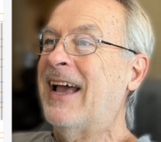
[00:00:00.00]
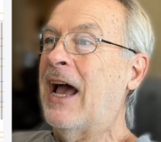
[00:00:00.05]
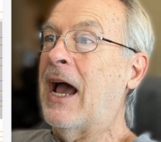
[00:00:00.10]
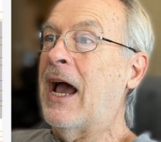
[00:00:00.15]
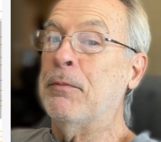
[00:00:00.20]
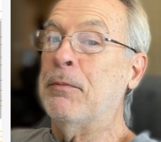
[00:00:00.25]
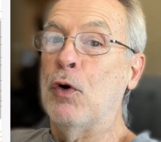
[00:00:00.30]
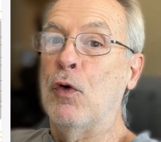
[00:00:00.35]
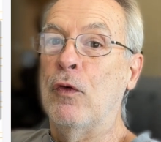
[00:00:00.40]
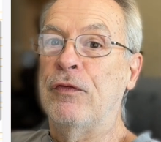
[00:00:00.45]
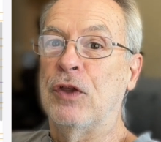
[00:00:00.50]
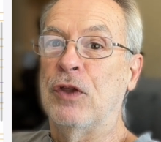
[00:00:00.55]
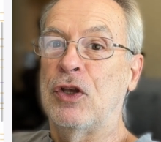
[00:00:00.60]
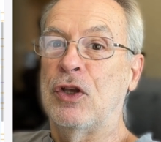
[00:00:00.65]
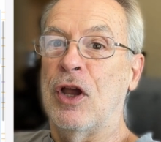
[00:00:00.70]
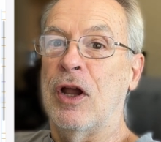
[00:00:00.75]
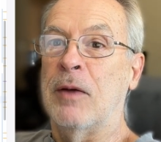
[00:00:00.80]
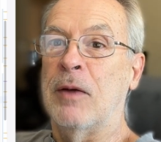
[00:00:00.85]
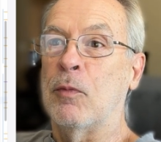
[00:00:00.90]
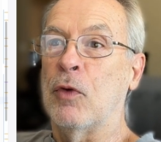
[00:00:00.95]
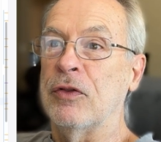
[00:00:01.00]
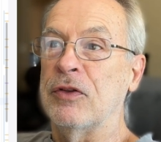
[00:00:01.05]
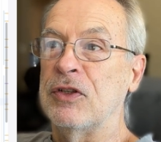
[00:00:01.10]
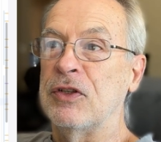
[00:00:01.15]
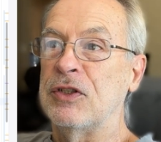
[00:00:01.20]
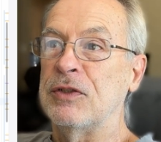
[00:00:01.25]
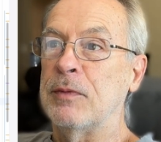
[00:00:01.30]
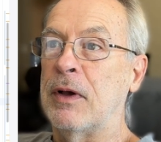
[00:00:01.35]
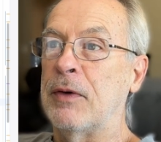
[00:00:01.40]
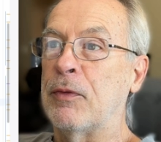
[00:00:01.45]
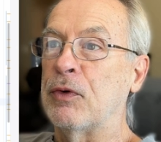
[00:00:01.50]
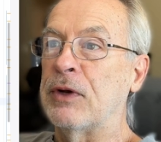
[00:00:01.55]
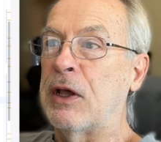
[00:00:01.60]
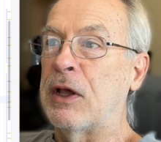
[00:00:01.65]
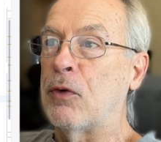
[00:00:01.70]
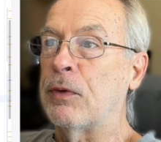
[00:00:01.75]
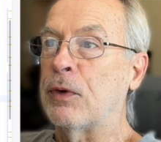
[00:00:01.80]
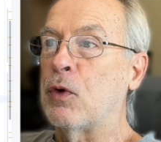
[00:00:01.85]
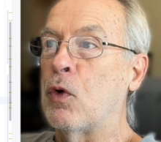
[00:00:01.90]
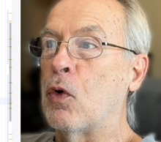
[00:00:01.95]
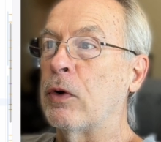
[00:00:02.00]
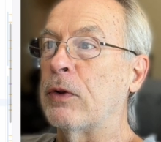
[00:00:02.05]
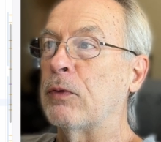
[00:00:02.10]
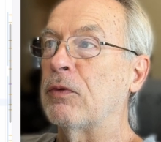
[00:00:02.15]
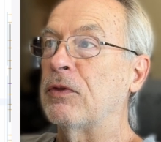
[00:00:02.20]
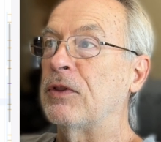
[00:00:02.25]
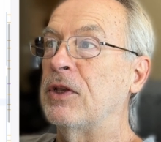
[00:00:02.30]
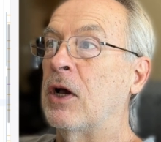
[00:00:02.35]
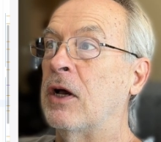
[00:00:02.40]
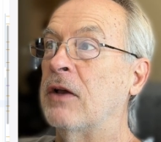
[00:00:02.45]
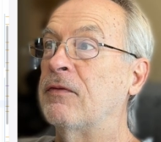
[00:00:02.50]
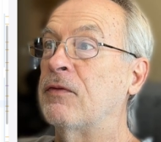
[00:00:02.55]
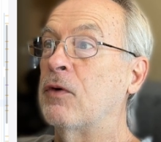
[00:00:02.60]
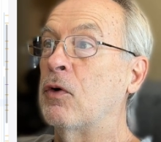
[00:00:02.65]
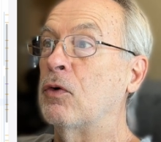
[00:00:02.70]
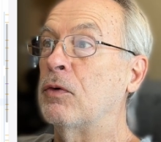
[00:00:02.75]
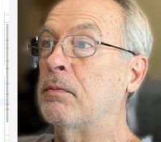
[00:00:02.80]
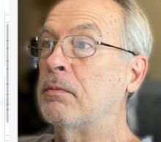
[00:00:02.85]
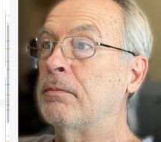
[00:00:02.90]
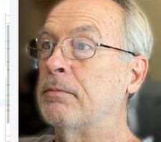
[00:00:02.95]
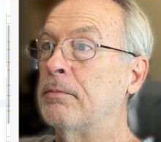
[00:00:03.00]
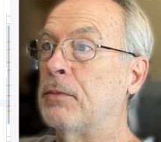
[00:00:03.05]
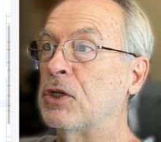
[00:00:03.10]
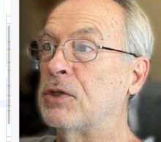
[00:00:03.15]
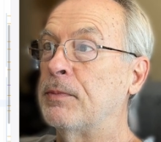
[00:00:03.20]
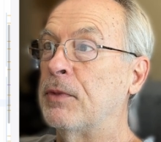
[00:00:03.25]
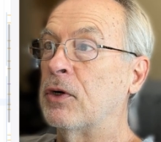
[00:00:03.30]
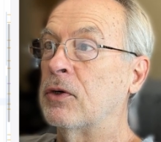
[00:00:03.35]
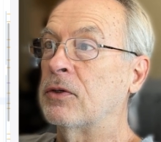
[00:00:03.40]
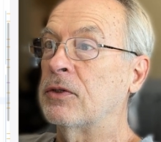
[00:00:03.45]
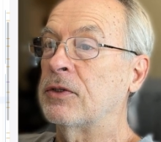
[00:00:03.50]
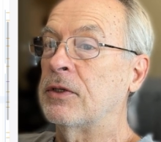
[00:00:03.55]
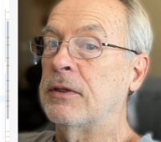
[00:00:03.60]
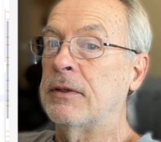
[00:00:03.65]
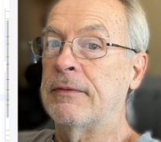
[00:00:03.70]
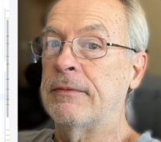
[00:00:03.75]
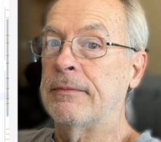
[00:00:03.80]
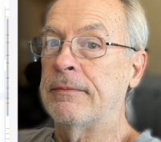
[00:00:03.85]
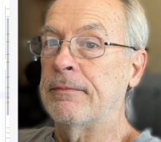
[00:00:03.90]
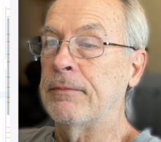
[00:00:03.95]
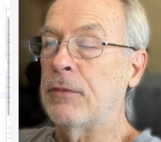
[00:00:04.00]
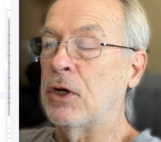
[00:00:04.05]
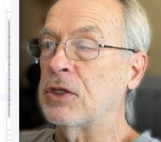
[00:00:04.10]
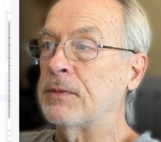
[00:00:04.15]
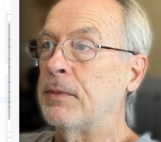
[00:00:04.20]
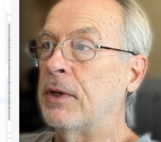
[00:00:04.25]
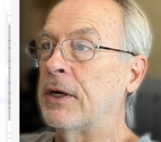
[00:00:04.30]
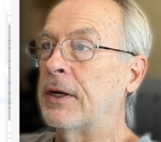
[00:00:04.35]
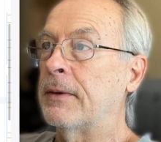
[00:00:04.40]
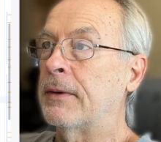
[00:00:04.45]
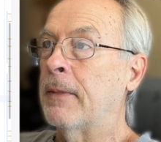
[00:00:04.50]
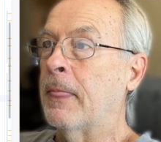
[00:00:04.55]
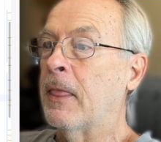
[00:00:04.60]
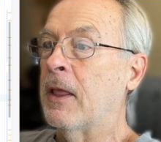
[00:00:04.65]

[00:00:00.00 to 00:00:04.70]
I moved the camera. We're now recording with the iPhone. Much better. Much better.